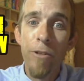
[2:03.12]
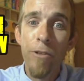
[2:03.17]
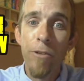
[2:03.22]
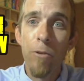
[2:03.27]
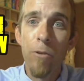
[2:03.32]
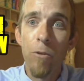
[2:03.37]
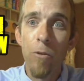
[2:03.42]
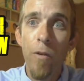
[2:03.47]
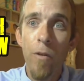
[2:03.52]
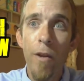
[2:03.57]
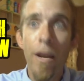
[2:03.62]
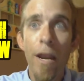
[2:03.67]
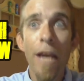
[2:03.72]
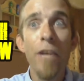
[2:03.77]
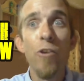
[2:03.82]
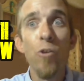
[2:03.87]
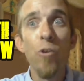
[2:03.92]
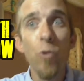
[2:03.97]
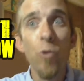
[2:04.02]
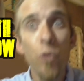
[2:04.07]
school that I
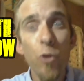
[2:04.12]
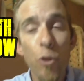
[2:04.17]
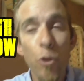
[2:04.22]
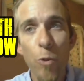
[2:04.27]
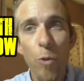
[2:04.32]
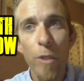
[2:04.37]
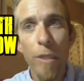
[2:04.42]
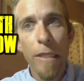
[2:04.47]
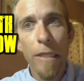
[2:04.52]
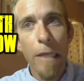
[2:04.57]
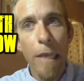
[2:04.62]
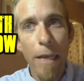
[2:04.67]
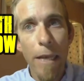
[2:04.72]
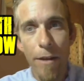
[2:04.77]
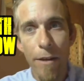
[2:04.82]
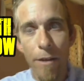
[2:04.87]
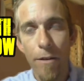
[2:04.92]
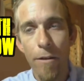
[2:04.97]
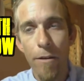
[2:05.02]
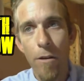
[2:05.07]
used to
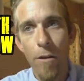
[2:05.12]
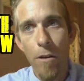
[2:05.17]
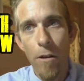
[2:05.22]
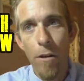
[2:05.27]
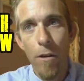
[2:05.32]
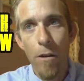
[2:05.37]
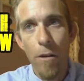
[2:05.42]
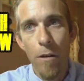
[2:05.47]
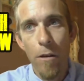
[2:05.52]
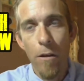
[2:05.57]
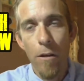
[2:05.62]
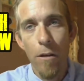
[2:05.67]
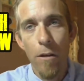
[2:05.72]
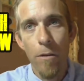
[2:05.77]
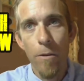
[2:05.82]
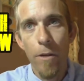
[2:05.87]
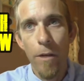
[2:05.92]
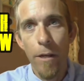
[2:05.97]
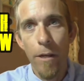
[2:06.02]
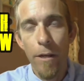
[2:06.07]
attend.
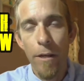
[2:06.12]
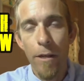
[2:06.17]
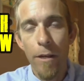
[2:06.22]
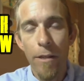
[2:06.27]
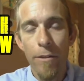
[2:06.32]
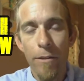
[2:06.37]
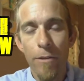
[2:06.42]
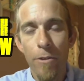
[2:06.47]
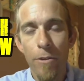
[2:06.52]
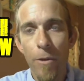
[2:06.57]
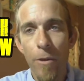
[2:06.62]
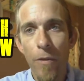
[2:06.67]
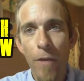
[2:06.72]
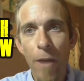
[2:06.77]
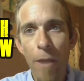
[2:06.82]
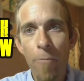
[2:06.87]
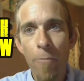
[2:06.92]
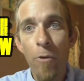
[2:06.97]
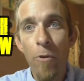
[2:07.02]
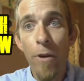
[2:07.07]
Okay, and so at
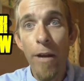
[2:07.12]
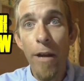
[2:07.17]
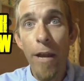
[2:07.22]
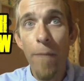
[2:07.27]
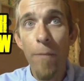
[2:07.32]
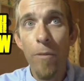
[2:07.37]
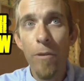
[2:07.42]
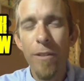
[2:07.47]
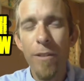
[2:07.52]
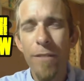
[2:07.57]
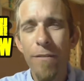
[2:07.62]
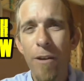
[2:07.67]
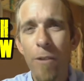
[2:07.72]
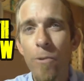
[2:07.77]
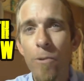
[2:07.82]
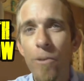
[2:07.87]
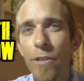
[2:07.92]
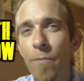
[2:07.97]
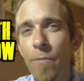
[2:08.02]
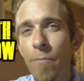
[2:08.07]
that point, I believe I
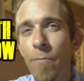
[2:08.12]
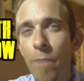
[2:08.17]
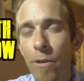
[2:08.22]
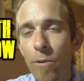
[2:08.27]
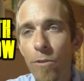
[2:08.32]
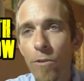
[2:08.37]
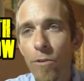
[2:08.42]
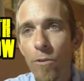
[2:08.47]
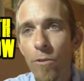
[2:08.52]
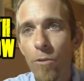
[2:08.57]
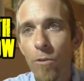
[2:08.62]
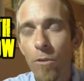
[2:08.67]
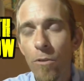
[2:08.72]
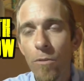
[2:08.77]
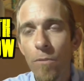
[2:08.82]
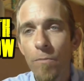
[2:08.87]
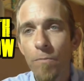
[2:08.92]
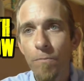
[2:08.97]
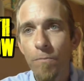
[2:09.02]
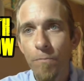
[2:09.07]
was in middle
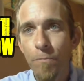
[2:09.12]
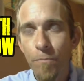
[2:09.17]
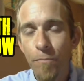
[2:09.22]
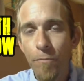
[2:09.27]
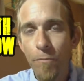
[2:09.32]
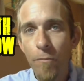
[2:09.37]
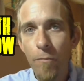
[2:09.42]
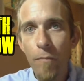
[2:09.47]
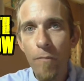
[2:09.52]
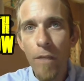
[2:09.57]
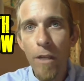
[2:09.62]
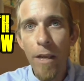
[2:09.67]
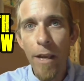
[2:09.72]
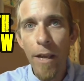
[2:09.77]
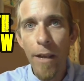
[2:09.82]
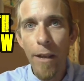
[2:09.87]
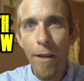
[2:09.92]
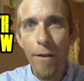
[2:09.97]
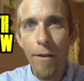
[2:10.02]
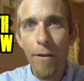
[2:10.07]
school.
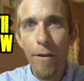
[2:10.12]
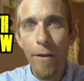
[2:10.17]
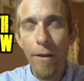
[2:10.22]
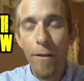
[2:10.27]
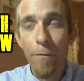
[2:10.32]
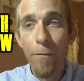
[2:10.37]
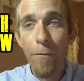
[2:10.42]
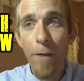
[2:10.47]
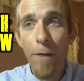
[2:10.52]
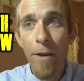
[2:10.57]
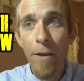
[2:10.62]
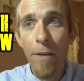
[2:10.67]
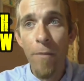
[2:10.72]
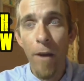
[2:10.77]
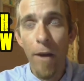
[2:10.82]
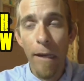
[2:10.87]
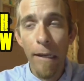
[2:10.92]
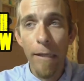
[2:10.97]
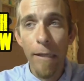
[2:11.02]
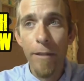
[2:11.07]
And a friend of
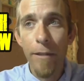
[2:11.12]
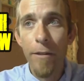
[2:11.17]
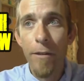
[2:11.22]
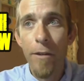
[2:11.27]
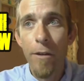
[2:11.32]
mine